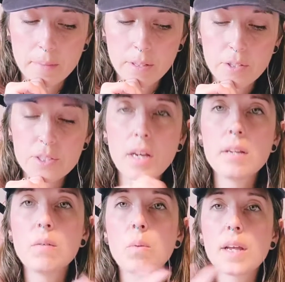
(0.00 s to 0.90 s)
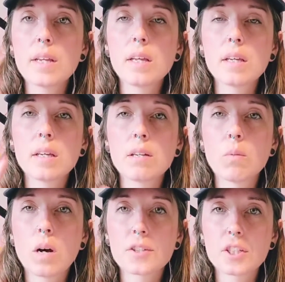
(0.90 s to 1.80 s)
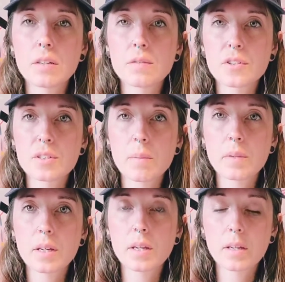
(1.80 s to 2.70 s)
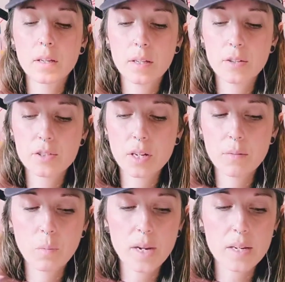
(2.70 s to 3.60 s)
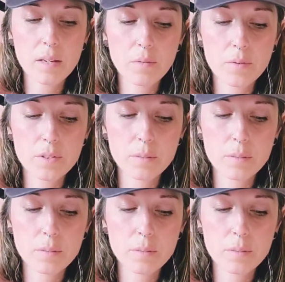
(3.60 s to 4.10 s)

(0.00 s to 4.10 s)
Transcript: you're done waiting and watching for something. You're done waiting for